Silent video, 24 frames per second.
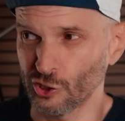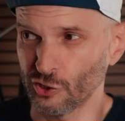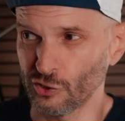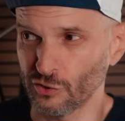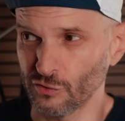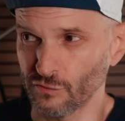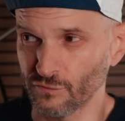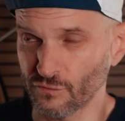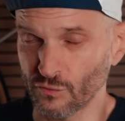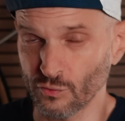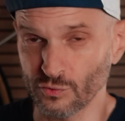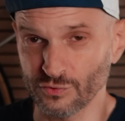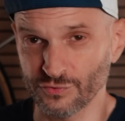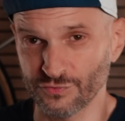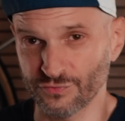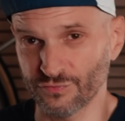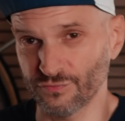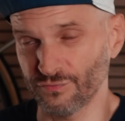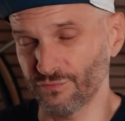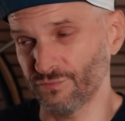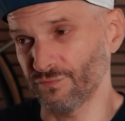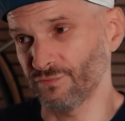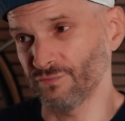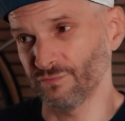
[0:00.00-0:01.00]
Of
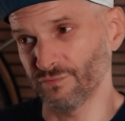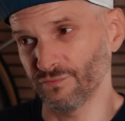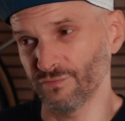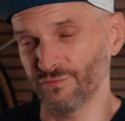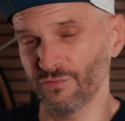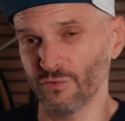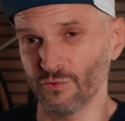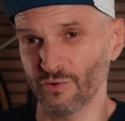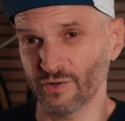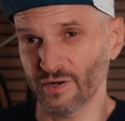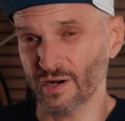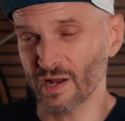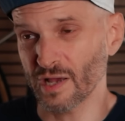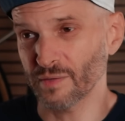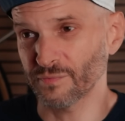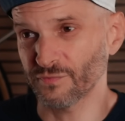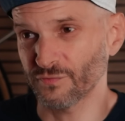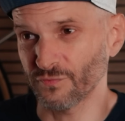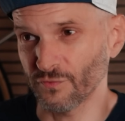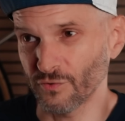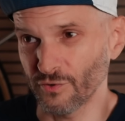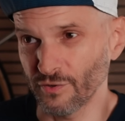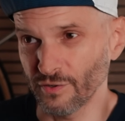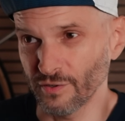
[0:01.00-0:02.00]
course, 40 grams
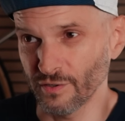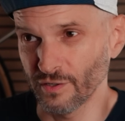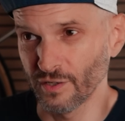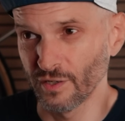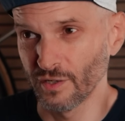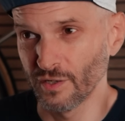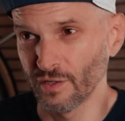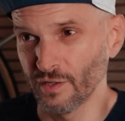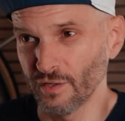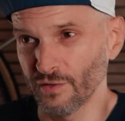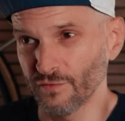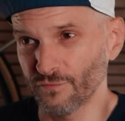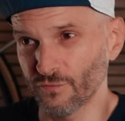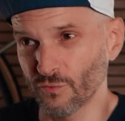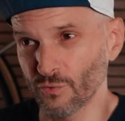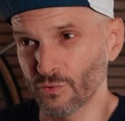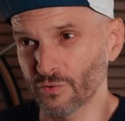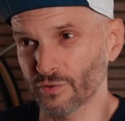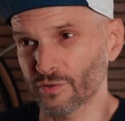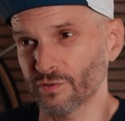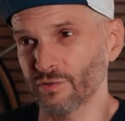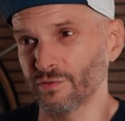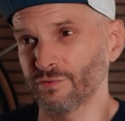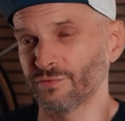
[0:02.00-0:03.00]
for a
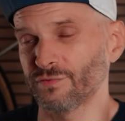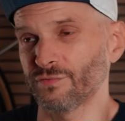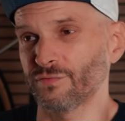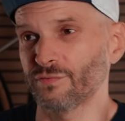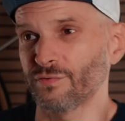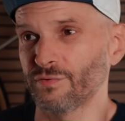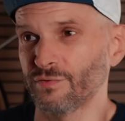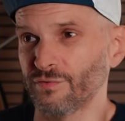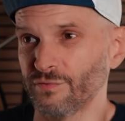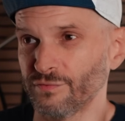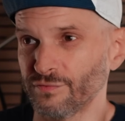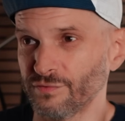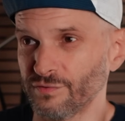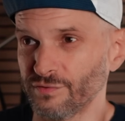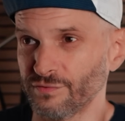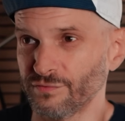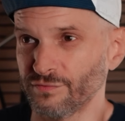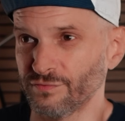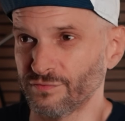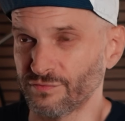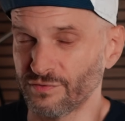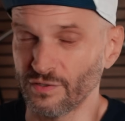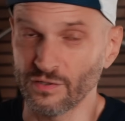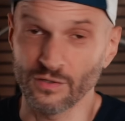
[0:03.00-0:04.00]
fork, it's
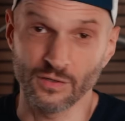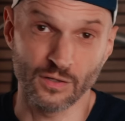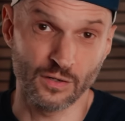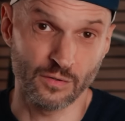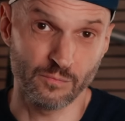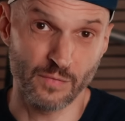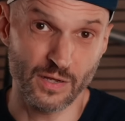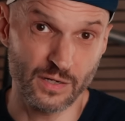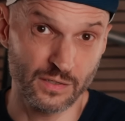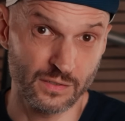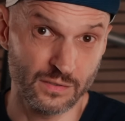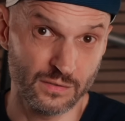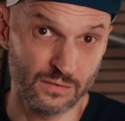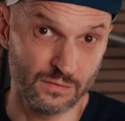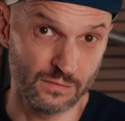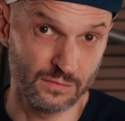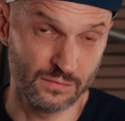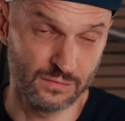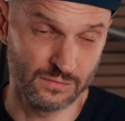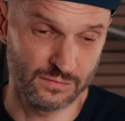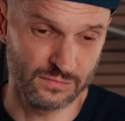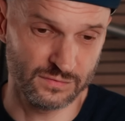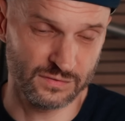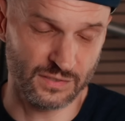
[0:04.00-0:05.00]
still a lot of money
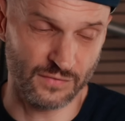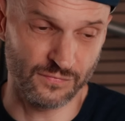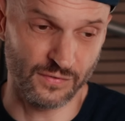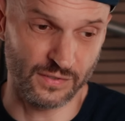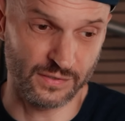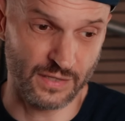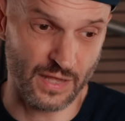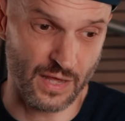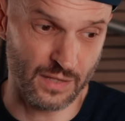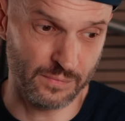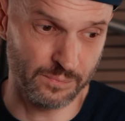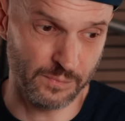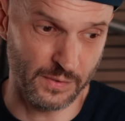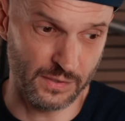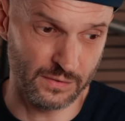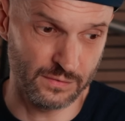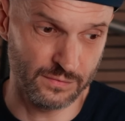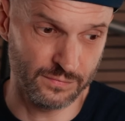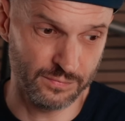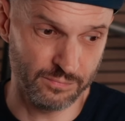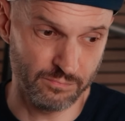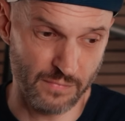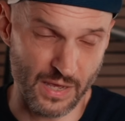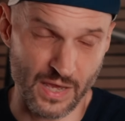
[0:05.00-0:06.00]
and stuff like that,
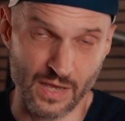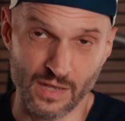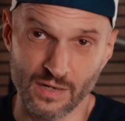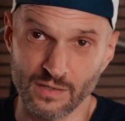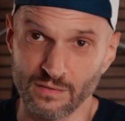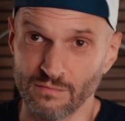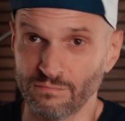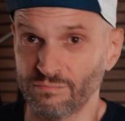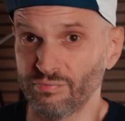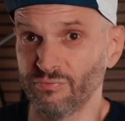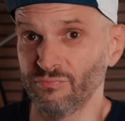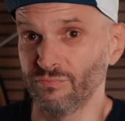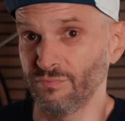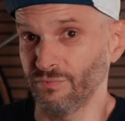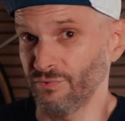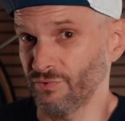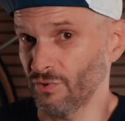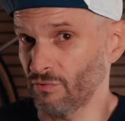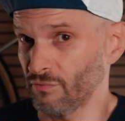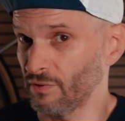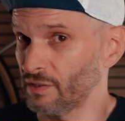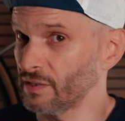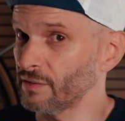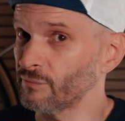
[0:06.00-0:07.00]
but man,
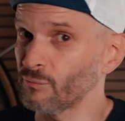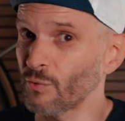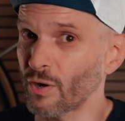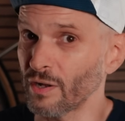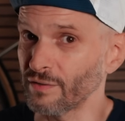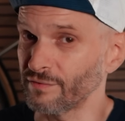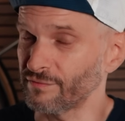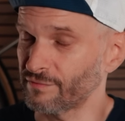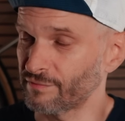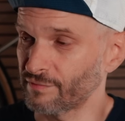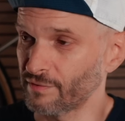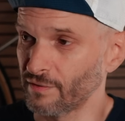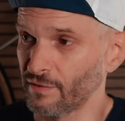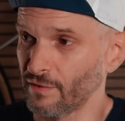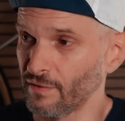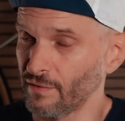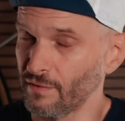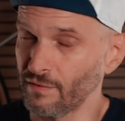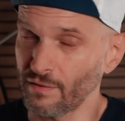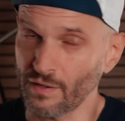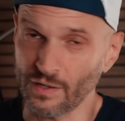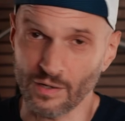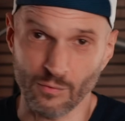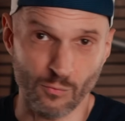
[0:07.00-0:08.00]
you only live once,
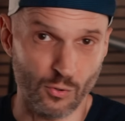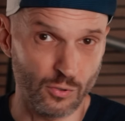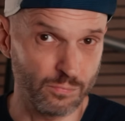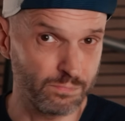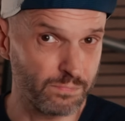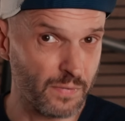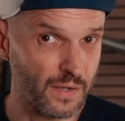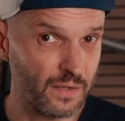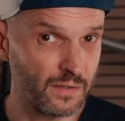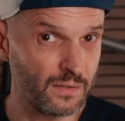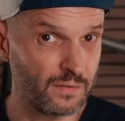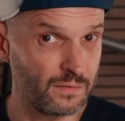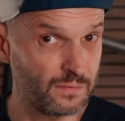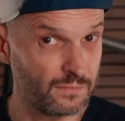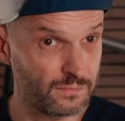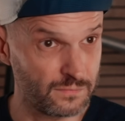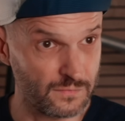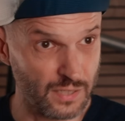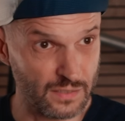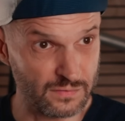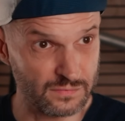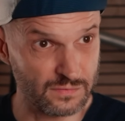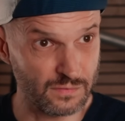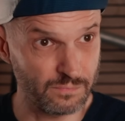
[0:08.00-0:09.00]
and I want my
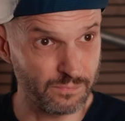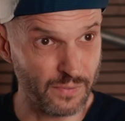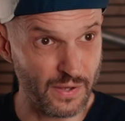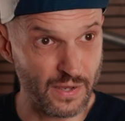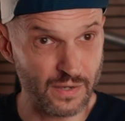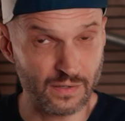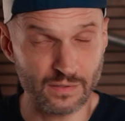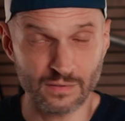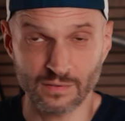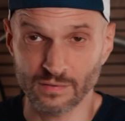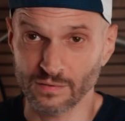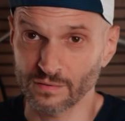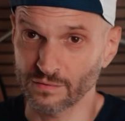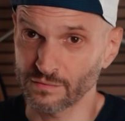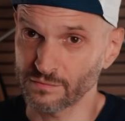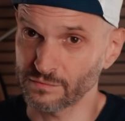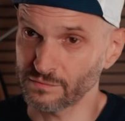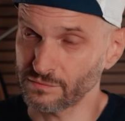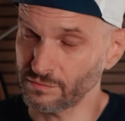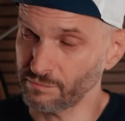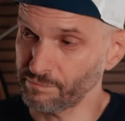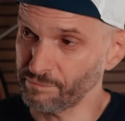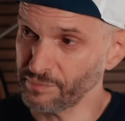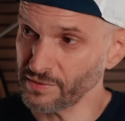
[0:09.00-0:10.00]
custom bike
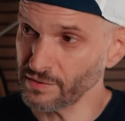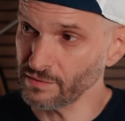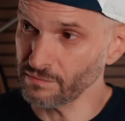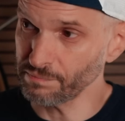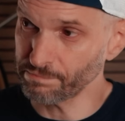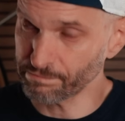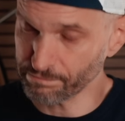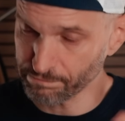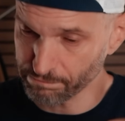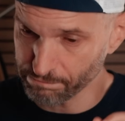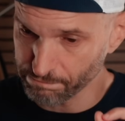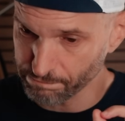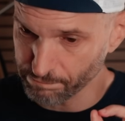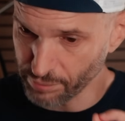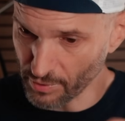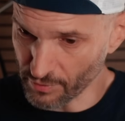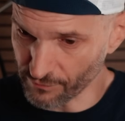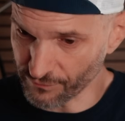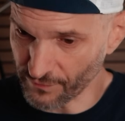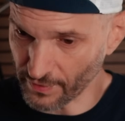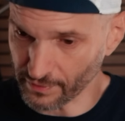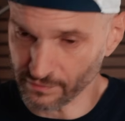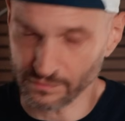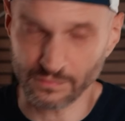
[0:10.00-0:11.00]
to be
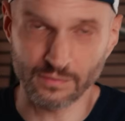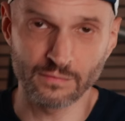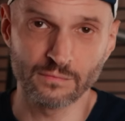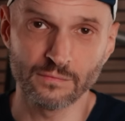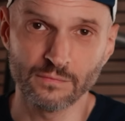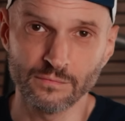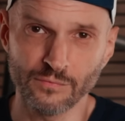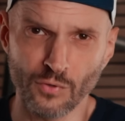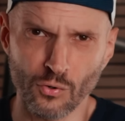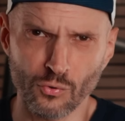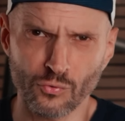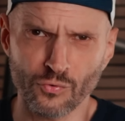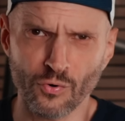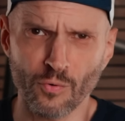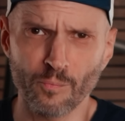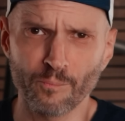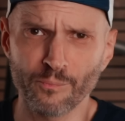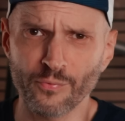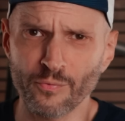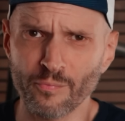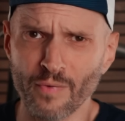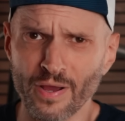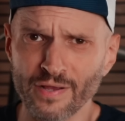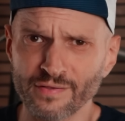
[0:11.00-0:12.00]
perfect, no
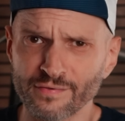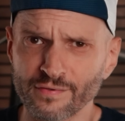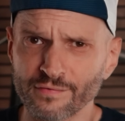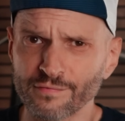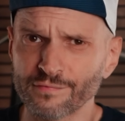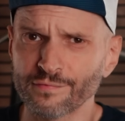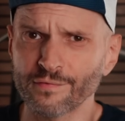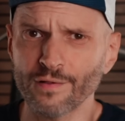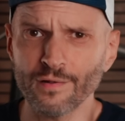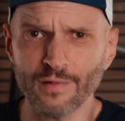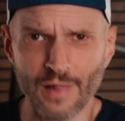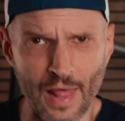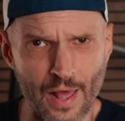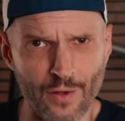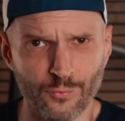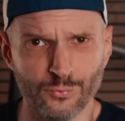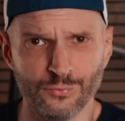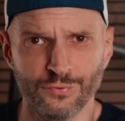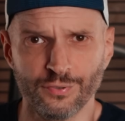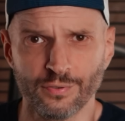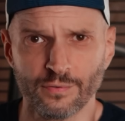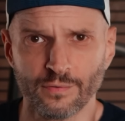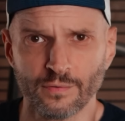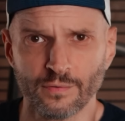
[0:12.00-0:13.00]
compromises allowed.